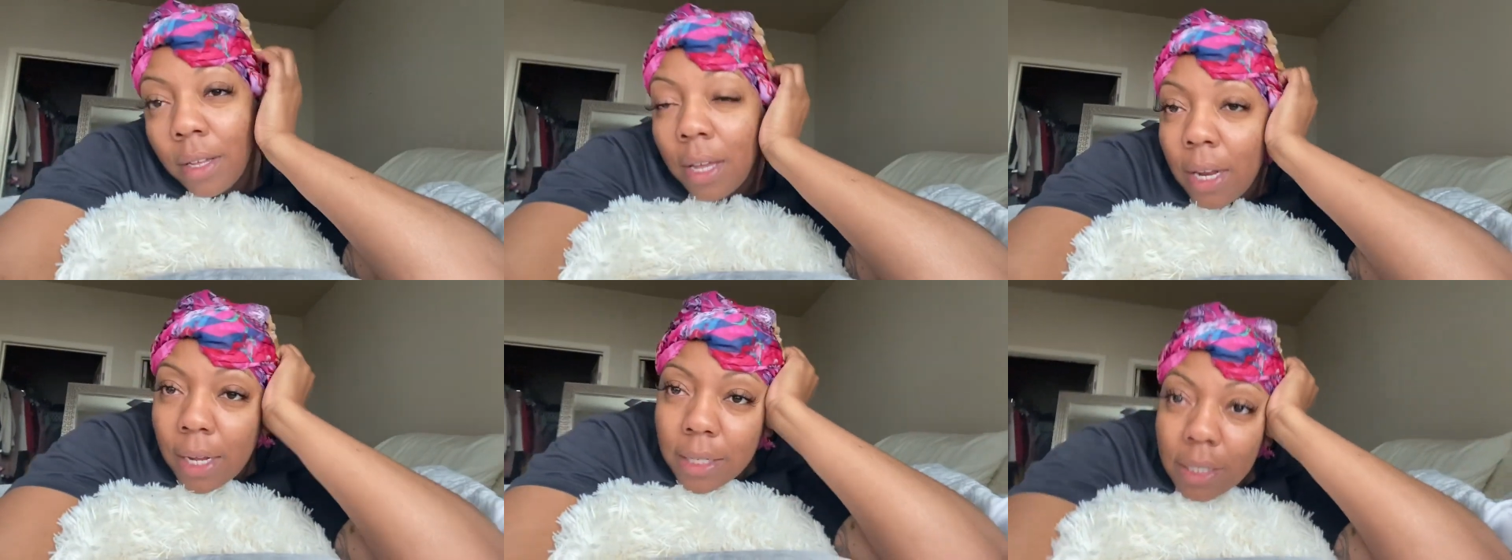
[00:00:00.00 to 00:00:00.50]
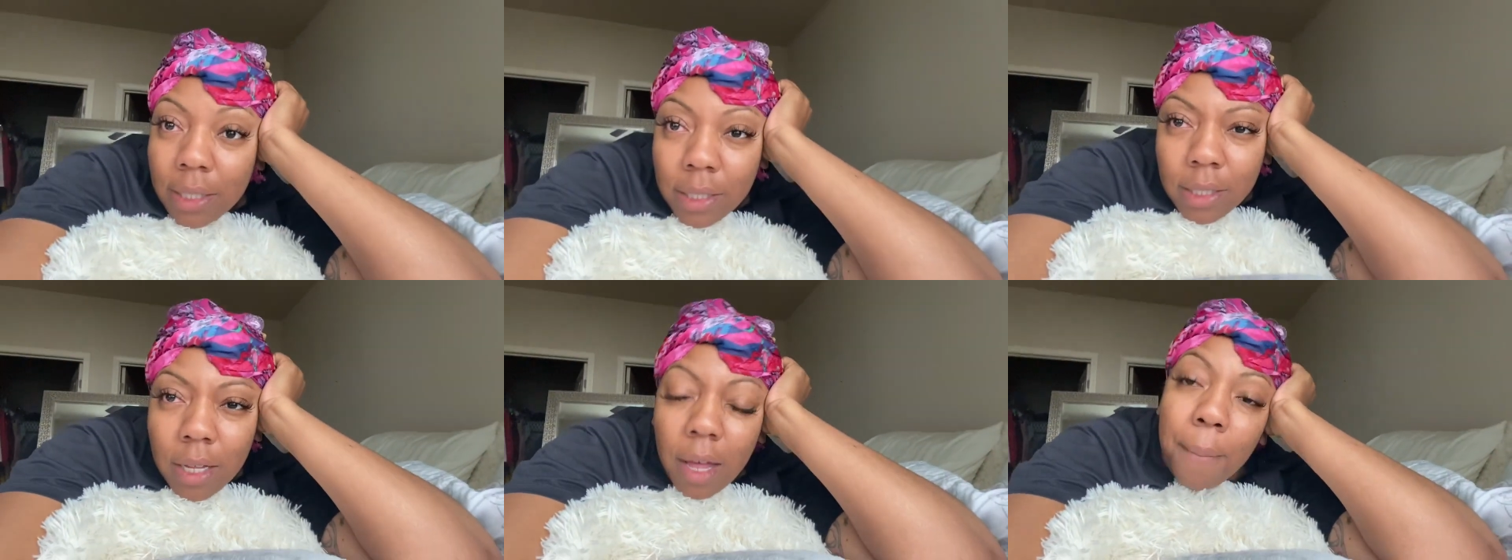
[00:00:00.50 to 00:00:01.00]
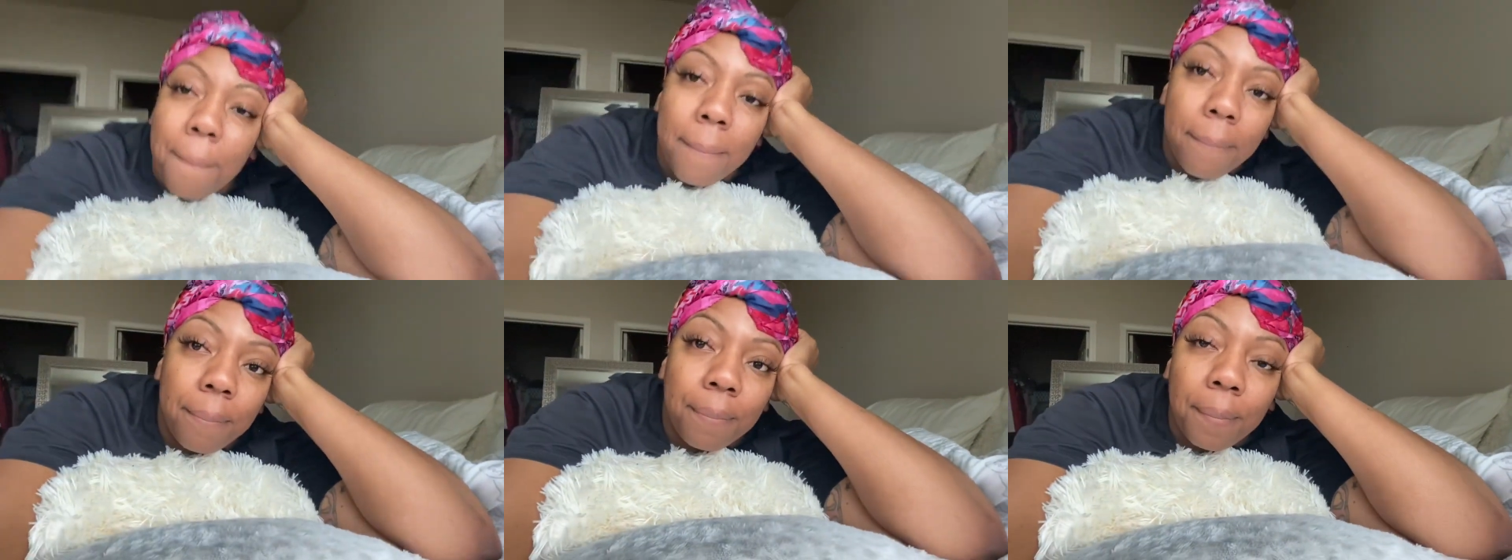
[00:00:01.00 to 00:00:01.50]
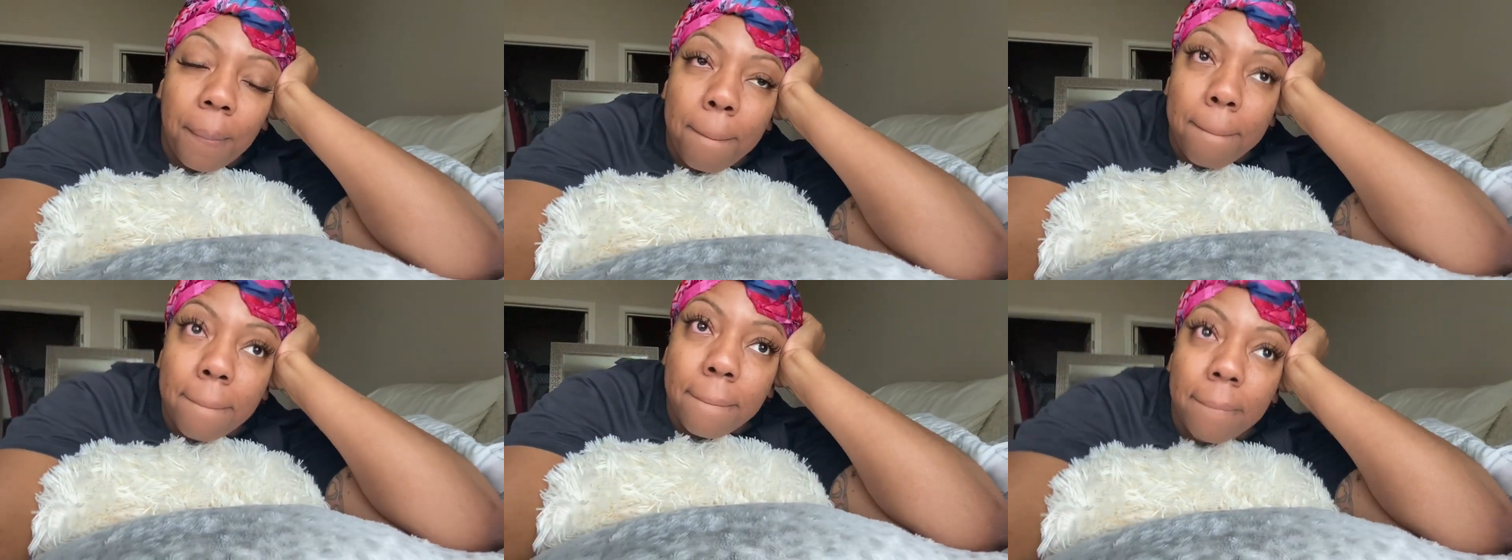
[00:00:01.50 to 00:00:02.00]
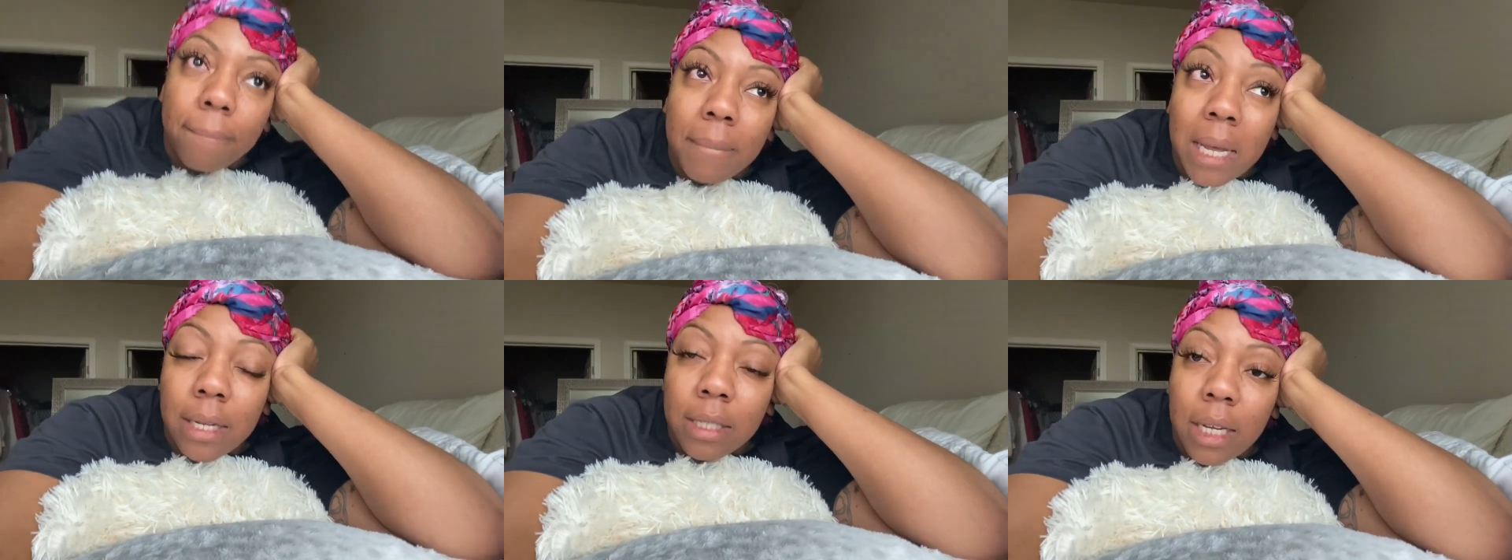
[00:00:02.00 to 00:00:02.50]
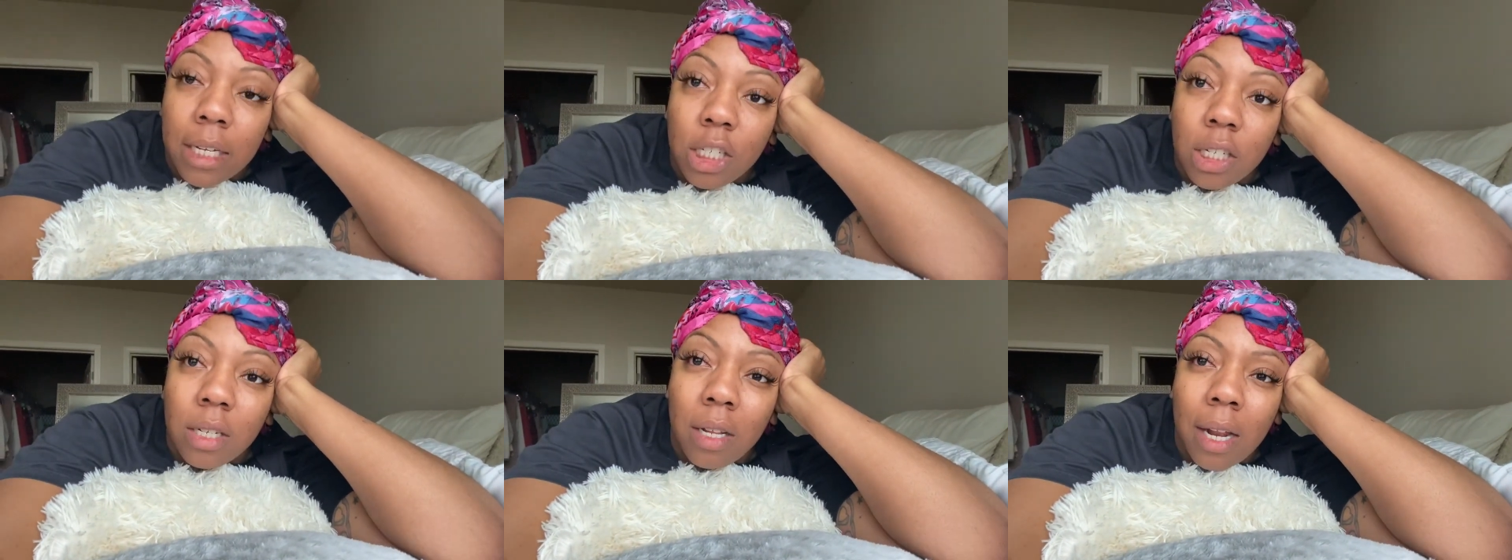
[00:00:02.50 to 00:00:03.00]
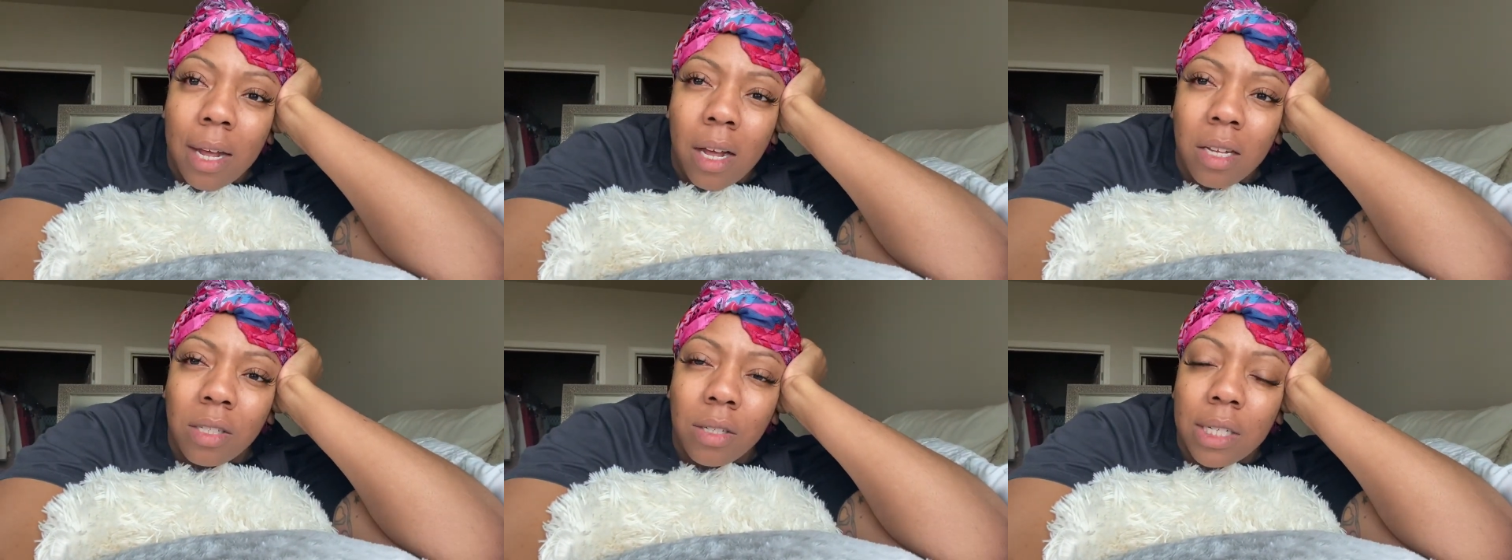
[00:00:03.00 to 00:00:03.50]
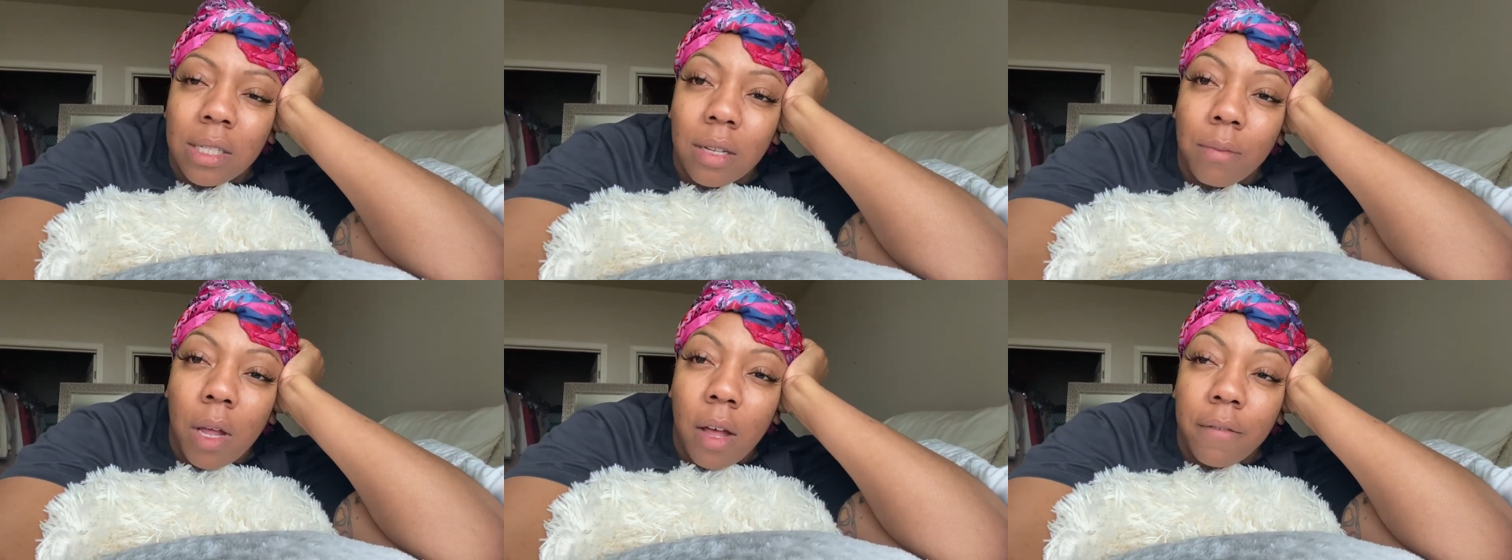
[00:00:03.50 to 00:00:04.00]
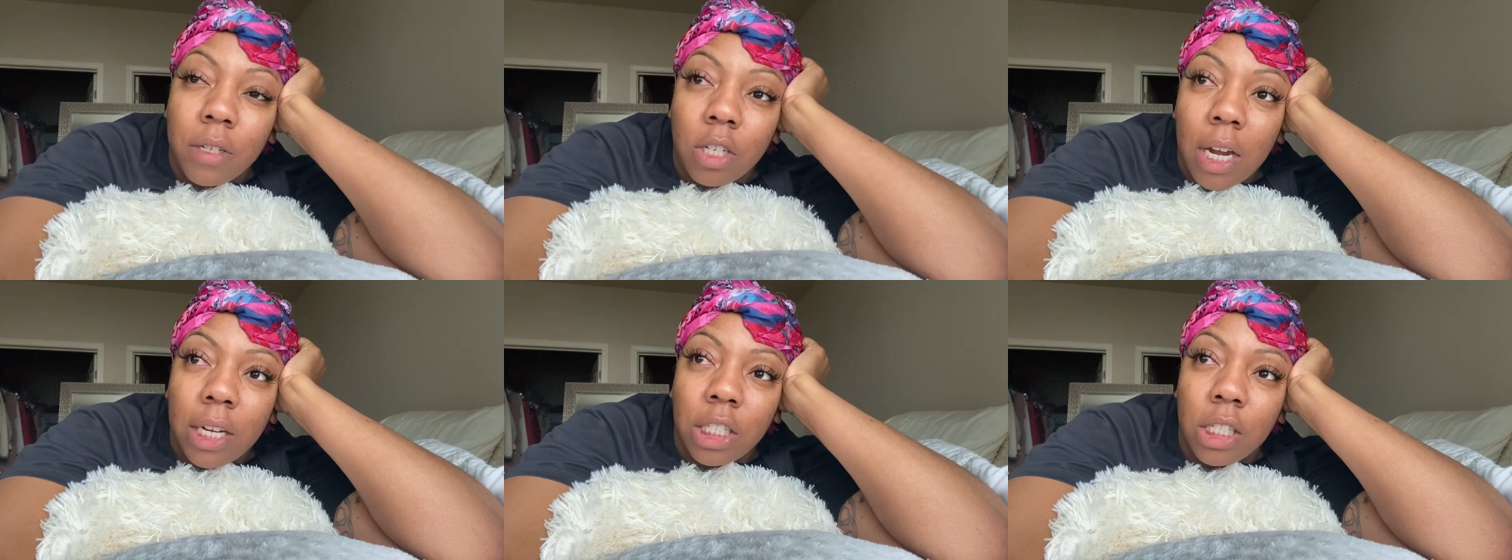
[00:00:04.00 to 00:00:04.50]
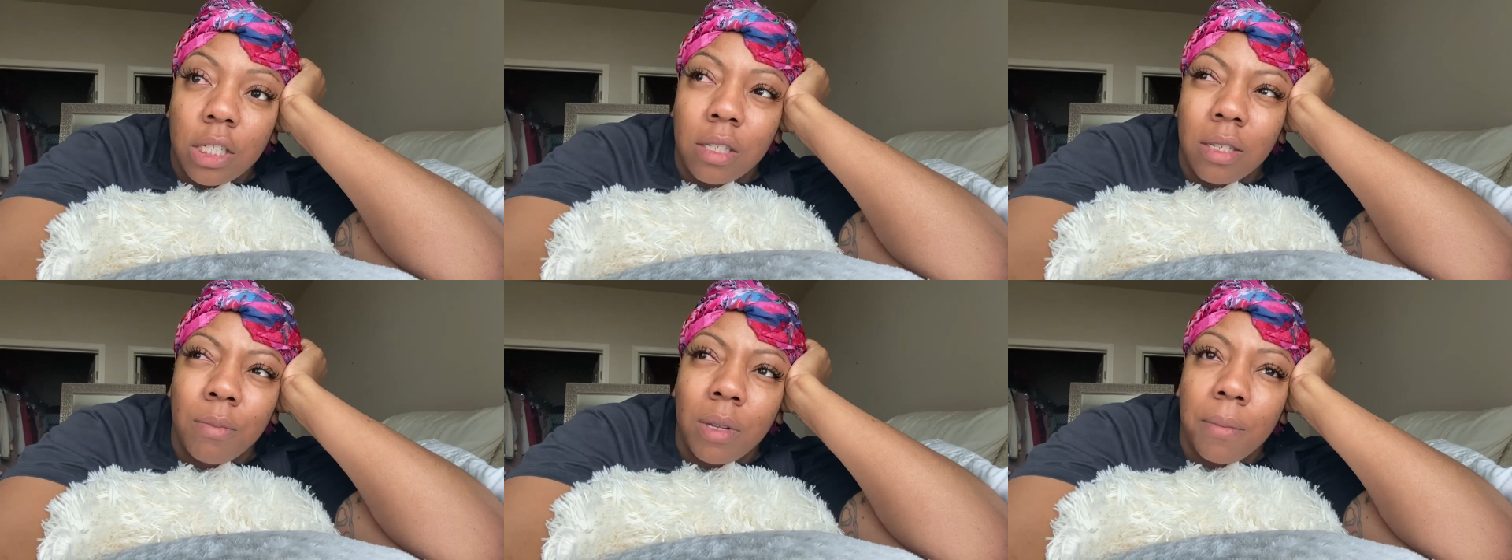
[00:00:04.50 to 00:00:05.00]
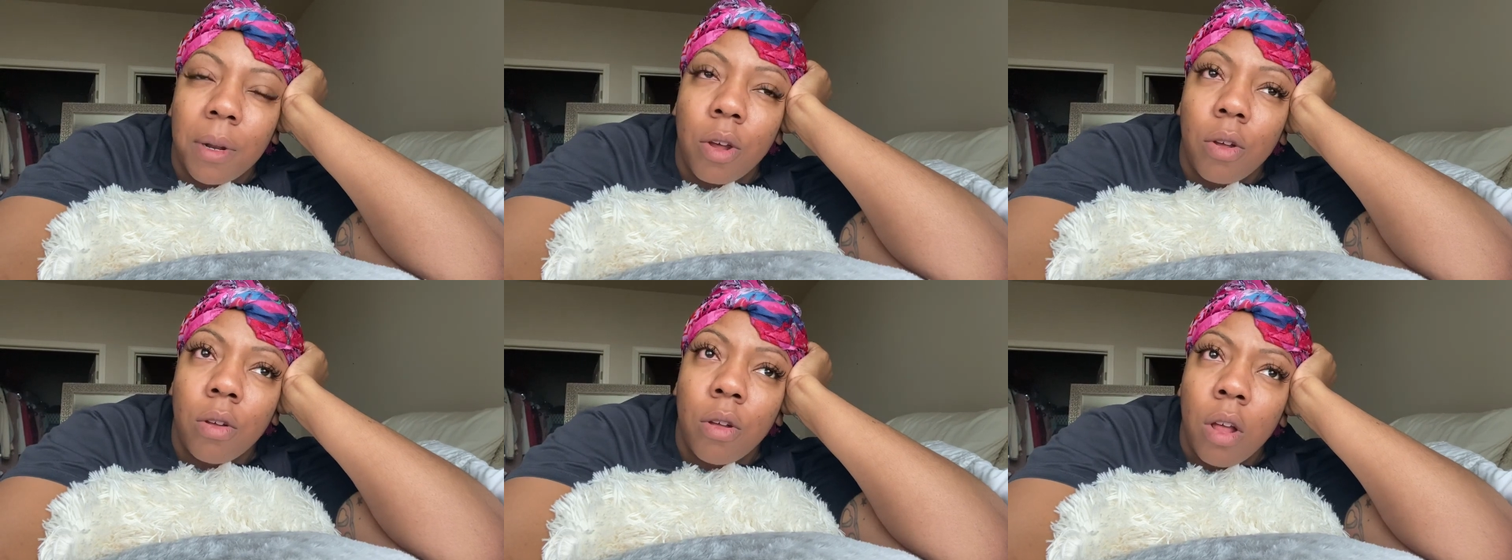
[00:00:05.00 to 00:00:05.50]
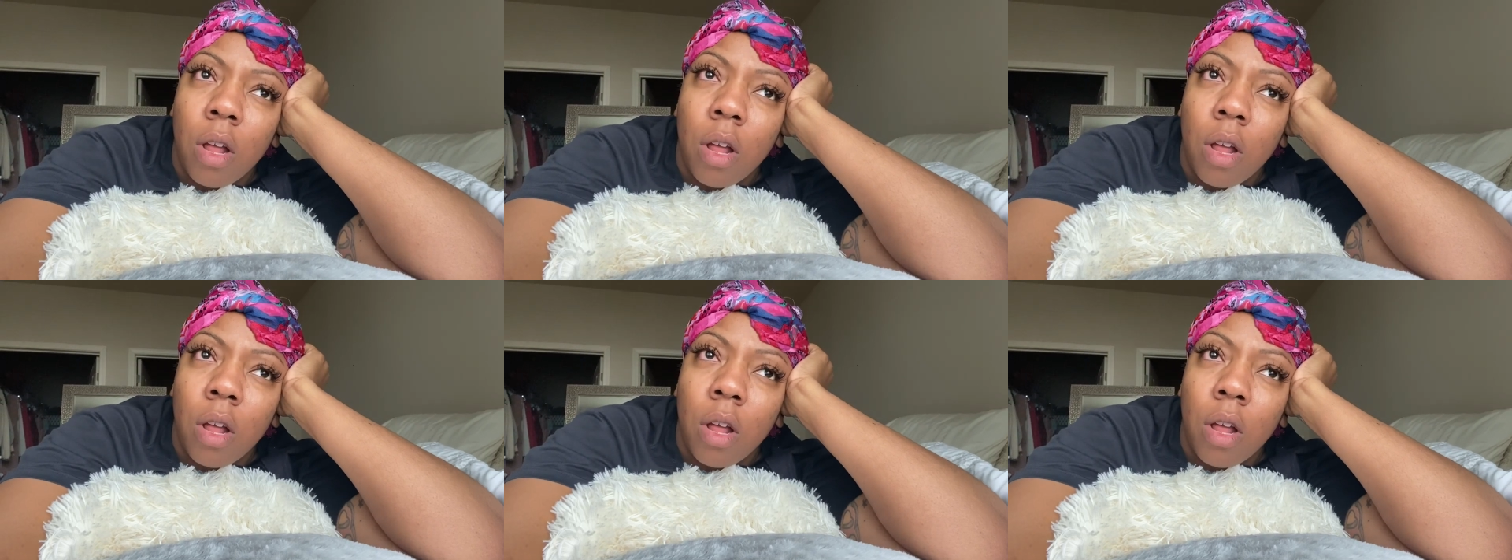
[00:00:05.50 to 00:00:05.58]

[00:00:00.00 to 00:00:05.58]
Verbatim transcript: and I did some meditation and I also did some law of attraction, subliminal